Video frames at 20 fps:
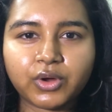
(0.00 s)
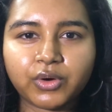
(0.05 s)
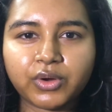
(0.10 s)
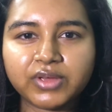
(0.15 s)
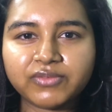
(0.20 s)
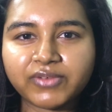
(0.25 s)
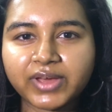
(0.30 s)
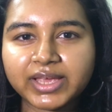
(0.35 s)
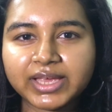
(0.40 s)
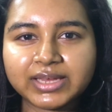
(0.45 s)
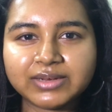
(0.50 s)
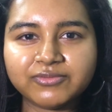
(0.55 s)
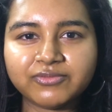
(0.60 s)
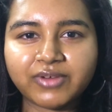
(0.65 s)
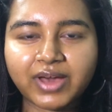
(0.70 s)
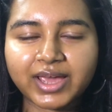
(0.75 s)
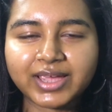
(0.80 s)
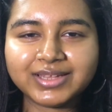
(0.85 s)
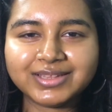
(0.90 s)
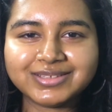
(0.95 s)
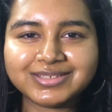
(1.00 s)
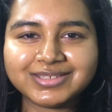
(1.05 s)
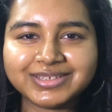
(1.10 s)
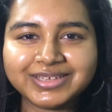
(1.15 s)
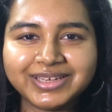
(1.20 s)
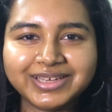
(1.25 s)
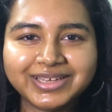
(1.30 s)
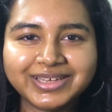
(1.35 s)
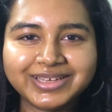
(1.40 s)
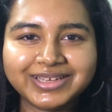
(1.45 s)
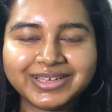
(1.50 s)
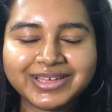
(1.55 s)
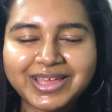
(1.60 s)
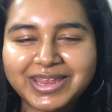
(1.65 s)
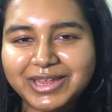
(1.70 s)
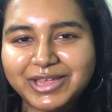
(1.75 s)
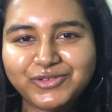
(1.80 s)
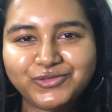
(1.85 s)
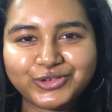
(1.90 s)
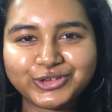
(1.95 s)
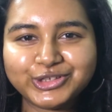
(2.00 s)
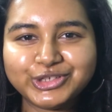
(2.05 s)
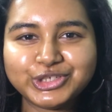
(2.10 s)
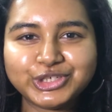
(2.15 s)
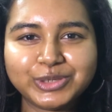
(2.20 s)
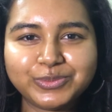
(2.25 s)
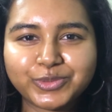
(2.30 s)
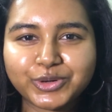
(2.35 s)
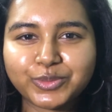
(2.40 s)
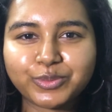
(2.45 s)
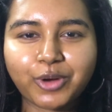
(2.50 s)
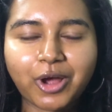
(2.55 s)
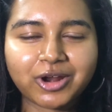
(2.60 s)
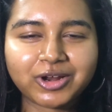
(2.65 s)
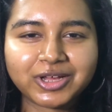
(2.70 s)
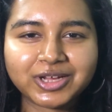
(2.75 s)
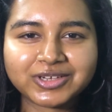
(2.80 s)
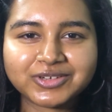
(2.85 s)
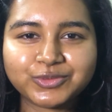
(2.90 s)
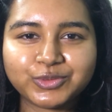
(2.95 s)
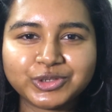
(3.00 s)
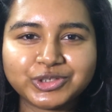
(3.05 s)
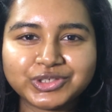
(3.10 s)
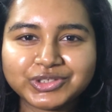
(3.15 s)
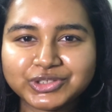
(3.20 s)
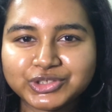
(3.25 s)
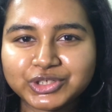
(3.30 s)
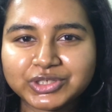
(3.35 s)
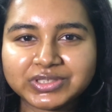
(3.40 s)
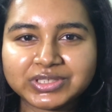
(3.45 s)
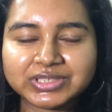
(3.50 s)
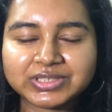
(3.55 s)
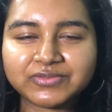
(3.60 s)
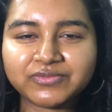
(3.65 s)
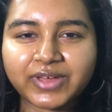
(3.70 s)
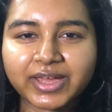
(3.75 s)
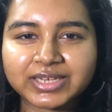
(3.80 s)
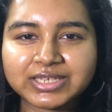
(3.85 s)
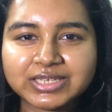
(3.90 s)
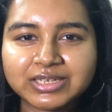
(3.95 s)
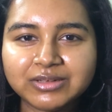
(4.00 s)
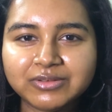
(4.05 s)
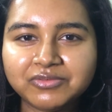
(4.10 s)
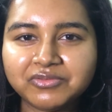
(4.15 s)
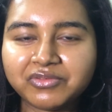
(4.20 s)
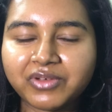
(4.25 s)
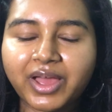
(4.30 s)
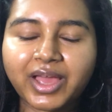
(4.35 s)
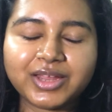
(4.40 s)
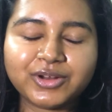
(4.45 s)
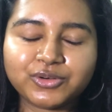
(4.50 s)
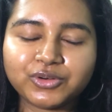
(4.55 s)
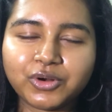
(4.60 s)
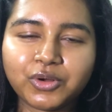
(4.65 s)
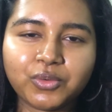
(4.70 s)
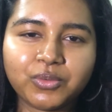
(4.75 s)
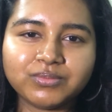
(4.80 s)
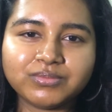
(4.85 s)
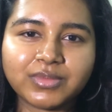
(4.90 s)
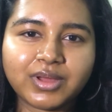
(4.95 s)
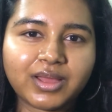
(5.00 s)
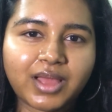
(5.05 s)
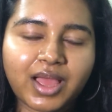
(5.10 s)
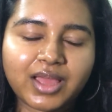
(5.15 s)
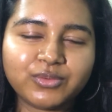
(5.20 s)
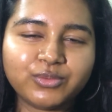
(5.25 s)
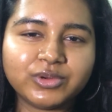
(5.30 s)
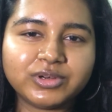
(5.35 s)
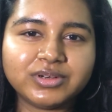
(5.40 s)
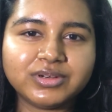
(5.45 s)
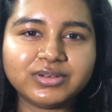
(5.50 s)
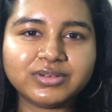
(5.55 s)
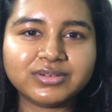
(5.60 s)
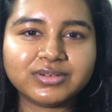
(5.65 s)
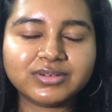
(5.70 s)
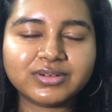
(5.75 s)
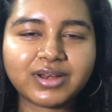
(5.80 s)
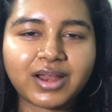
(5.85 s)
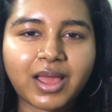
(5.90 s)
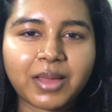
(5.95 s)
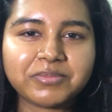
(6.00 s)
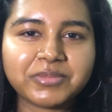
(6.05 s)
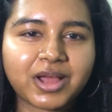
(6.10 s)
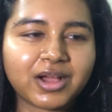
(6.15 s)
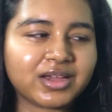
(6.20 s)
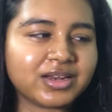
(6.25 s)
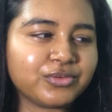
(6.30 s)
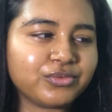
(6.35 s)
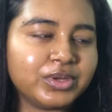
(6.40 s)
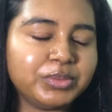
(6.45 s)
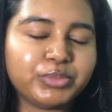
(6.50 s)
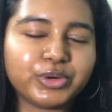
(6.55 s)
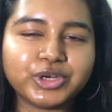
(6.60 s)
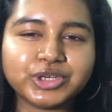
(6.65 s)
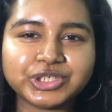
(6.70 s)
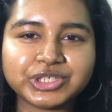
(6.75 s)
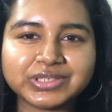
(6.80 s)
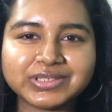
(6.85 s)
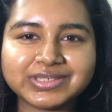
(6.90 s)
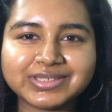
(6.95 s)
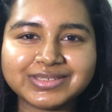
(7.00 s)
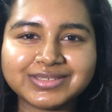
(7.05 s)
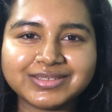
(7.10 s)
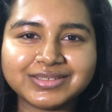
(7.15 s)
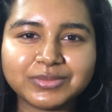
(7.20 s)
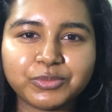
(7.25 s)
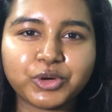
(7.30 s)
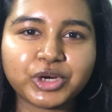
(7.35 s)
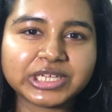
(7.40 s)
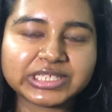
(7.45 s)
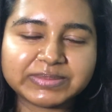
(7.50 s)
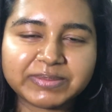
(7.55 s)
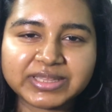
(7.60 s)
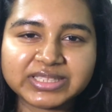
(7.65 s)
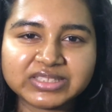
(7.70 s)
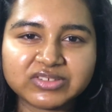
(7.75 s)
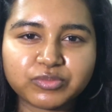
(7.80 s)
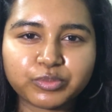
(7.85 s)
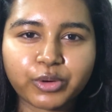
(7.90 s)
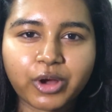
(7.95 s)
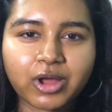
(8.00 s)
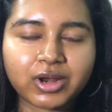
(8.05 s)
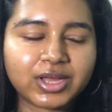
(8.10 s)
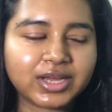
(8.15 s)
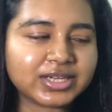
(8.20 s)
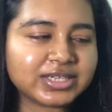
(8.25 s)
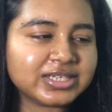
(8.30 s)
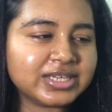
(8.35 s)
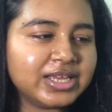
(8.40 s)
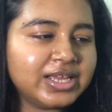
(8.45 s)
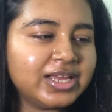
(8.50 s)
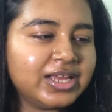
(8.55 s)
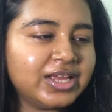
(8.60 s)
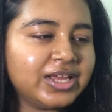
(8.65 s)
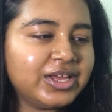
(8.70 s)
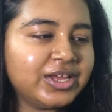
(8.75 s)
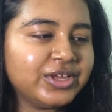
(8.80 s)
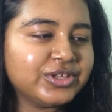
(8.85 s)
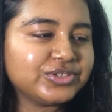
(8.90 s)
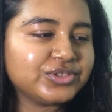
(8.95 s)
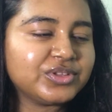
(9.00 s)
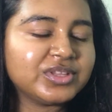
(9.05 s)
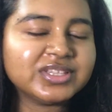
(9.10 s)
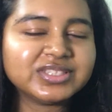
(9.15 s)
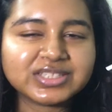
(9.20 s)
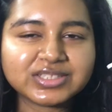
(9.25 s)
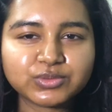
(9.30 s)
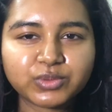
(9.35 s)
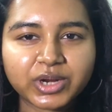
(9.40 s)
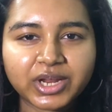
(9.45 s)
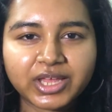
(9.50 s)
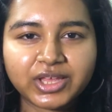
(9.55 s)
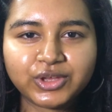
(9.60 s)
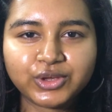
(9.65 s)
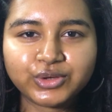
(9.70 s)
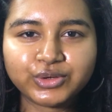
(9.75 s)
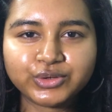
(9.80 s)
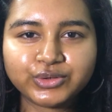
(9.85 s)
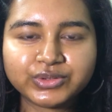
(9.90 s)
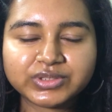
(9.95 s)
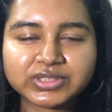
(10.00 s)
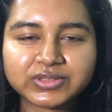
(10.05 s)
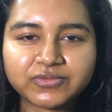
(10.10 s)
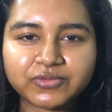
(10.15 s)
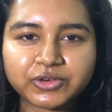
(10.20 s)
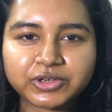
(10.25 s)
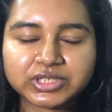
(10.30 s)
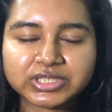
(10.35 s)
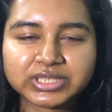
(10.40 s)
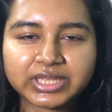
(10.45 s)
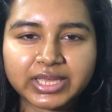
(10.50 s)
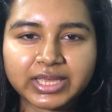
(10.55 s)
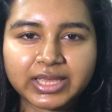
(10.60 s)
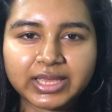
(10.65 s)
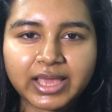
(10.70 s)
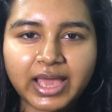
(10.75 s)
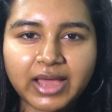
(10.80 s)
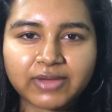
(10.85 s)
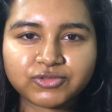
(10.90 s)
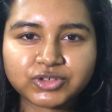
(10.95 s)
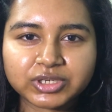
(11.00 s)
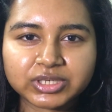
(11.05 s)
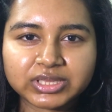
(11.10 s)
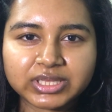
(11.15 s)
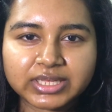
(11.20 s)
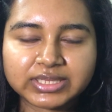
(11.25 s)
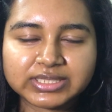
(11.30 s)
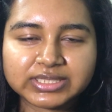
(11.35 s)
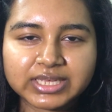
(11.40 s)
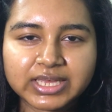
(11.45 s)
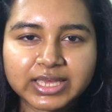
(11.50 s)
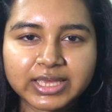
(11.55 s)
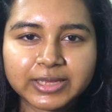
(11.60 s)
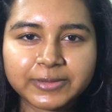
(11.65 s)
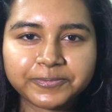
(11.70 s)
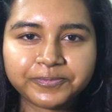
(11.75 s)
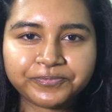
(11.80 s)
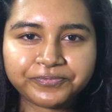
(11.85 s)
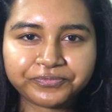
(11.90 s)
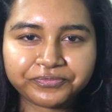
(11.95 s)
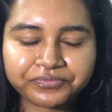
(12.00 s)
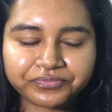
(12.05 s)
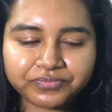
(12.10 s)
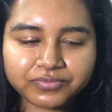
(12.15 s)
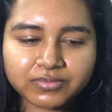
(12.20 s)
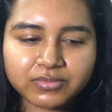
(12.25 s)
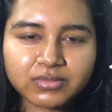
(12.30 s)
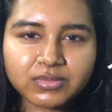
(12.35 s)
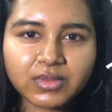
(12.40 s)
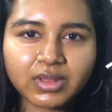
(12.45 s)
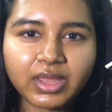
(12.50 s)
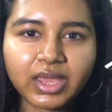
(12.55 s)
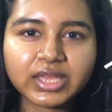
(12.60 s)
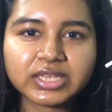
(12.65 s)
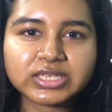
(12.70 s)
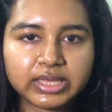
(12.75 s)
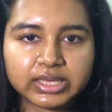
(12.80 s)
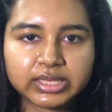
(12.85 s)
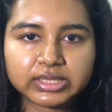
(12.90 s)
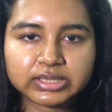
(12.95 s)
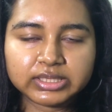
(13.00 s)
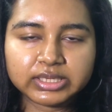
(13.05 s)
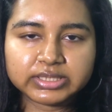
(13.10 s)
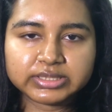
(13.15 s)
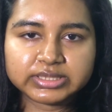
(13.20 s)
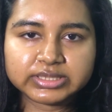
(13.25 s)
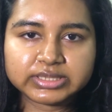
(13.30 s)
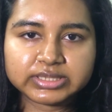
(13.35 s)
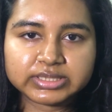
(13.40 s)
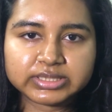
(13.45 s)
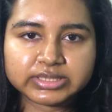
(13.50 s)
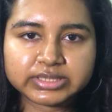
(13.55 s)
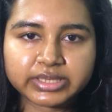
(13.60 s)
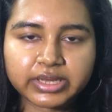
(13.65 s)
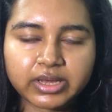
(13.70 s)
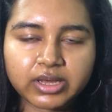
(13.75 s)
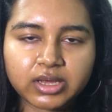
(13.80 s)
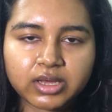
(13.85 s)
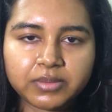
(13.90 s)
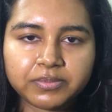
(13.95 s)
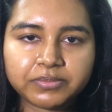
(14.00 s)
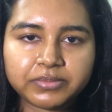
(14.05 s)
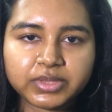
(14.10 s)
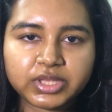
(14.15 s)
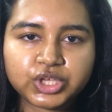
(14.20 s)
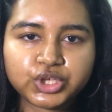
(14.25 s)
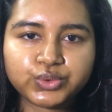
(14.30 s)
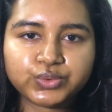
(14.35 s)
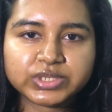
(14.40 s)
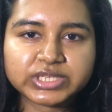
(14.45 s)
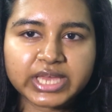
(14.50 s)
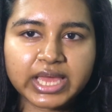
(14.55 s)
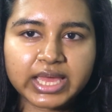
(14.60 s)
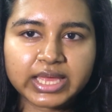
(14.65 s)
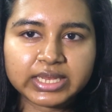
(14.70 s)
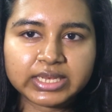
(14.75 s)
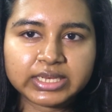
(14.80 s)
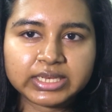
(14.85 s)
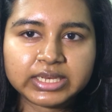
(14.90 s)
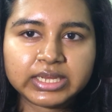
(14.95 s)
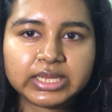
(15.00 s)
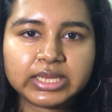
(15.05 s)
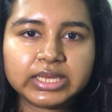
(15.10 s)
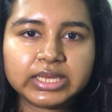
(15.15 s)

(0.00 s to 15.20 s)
if I can find an even cheaper product which is just as effective, I don't know, I'm not going to repurchase the more expensive product. So this is what I use the first thing after cleansing. I take Inkyless Q10